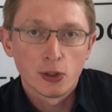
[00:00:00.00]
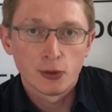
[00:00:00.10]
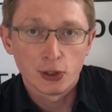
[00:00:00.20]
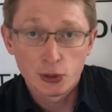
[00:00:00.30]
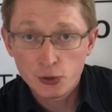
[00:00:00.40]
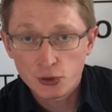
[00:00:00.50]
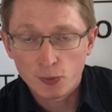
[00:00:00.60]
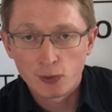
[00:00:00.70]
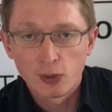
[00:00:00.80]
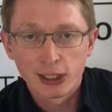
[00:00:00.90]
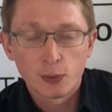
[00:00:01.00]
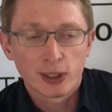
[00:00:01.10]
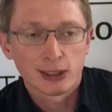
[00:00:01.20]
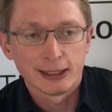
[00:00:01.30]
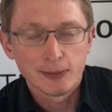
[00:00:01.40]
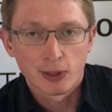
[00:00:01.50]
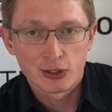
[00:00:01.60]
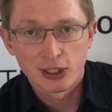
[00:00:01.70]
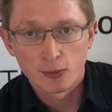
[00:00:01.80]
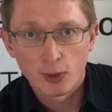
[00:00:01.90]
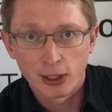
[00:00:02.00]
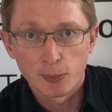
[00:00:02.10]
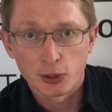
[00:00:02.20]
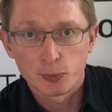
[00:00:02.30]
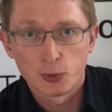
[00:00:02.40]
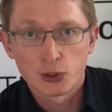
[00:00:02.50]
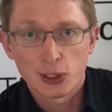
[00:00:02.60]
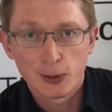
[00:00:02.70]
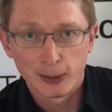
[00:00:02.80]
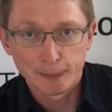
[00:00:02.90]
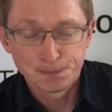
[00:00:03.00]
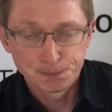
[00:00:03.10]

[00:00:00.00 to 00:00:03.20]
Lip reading: that used to run really quickly and is now running much more slowly.